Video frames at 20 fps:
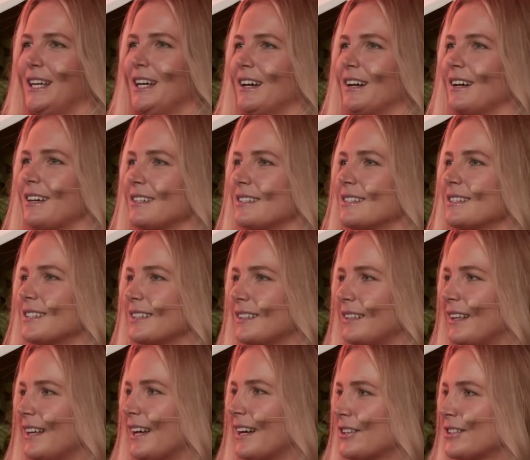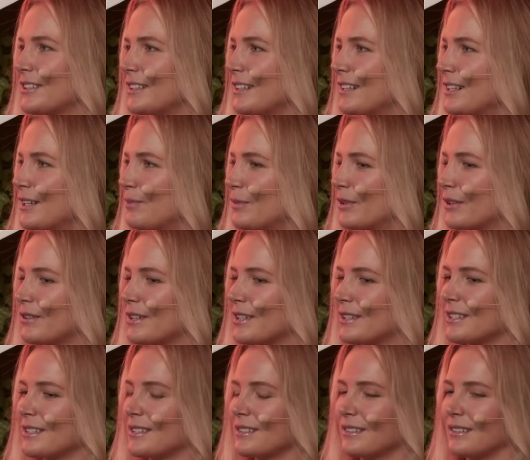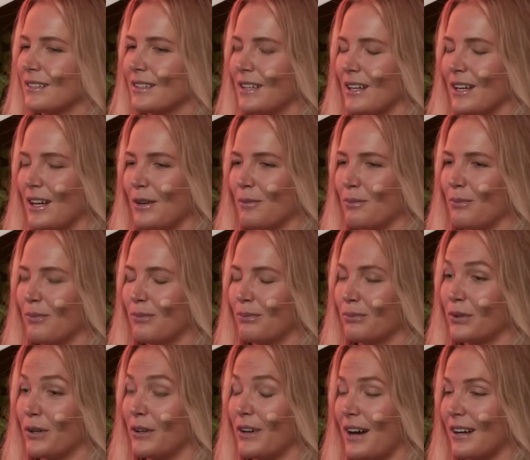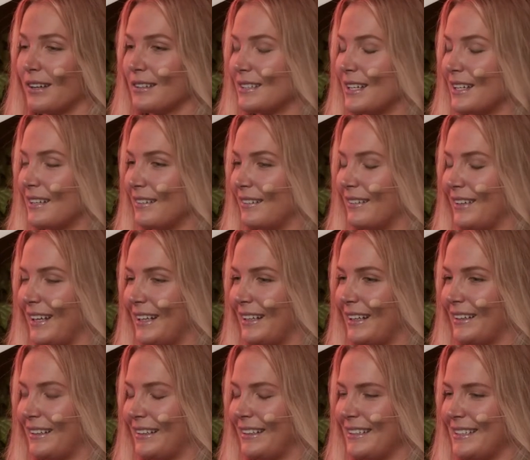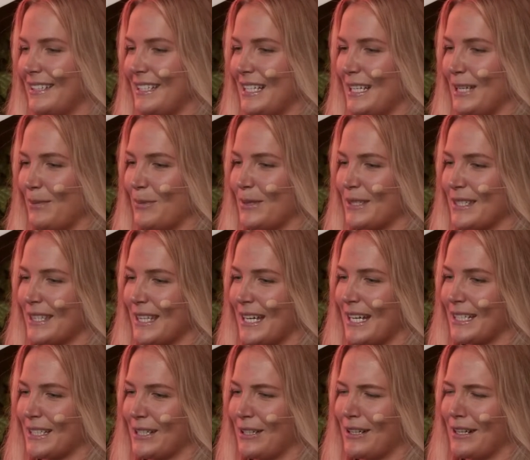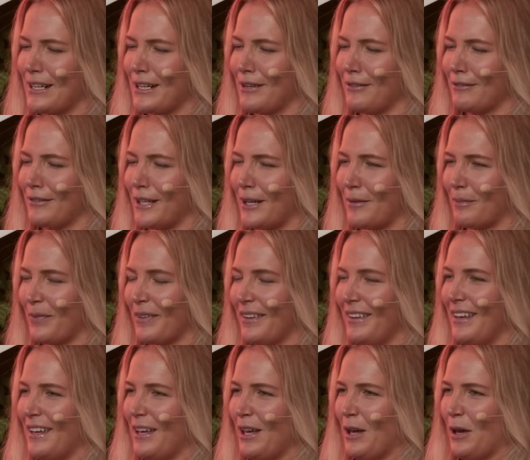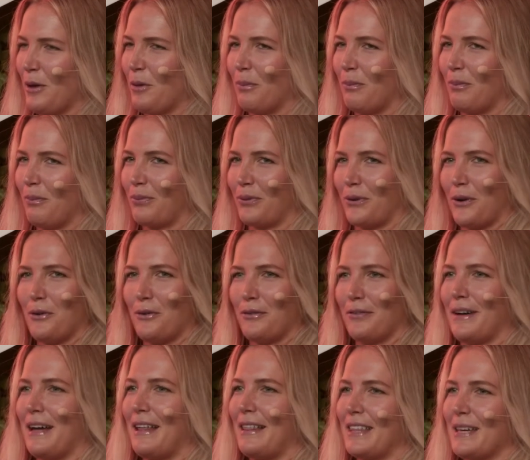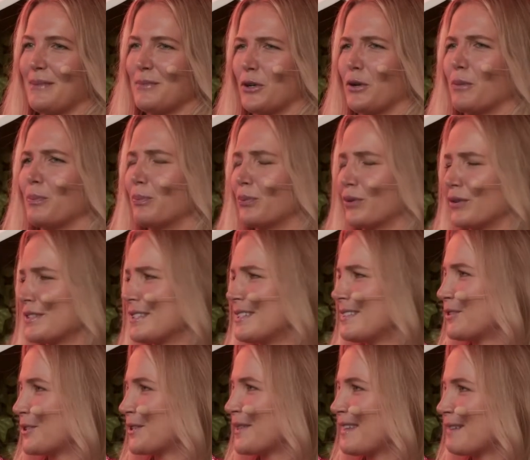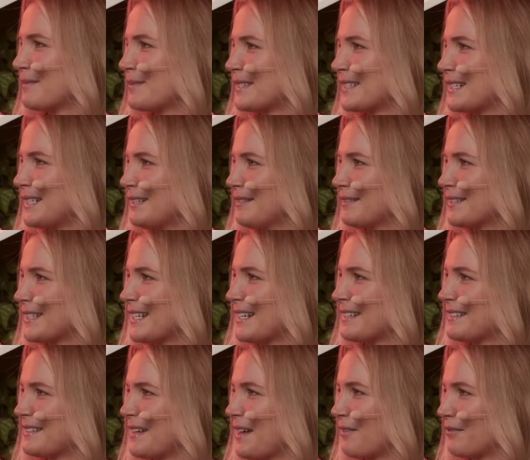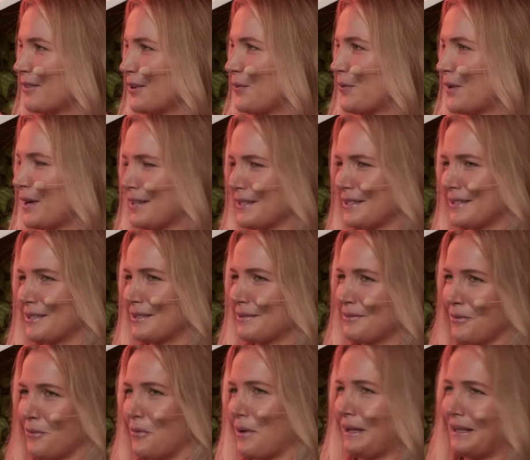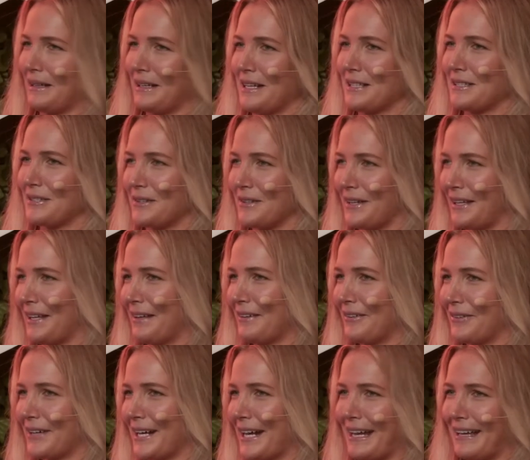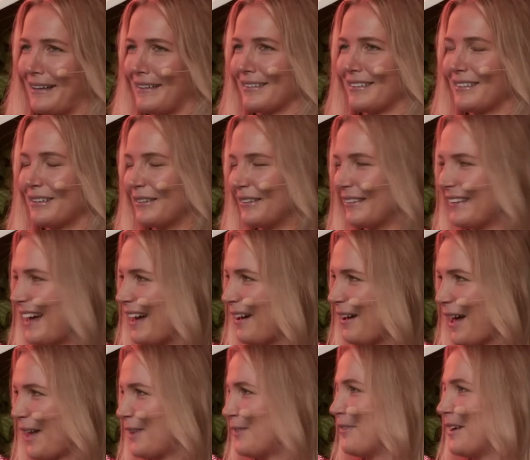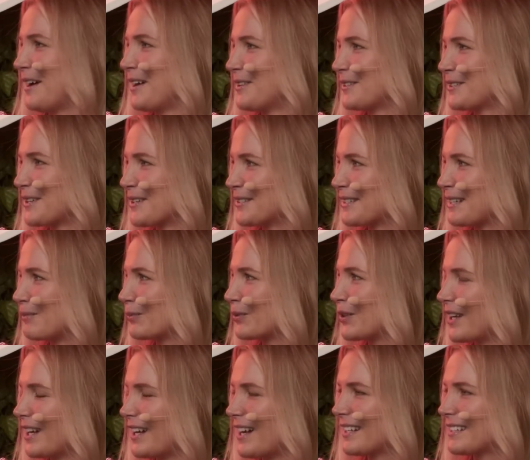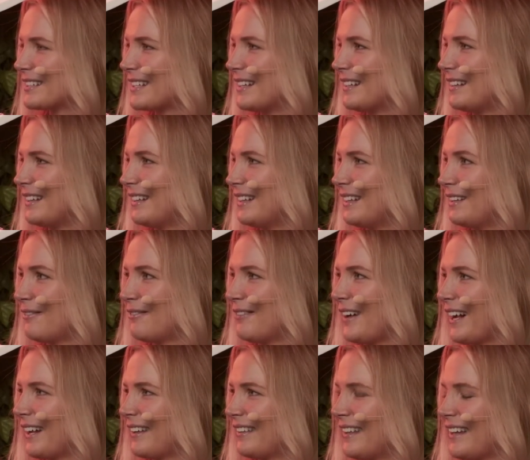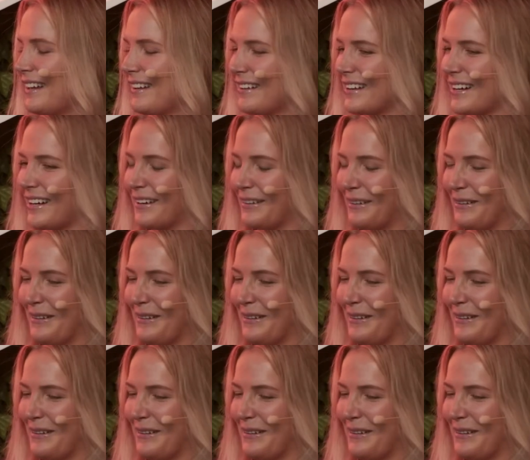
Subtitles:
I still actually come across products and teams that kind of profile them or position themselves as everyone's wellness or health advisors and products, and in fact they are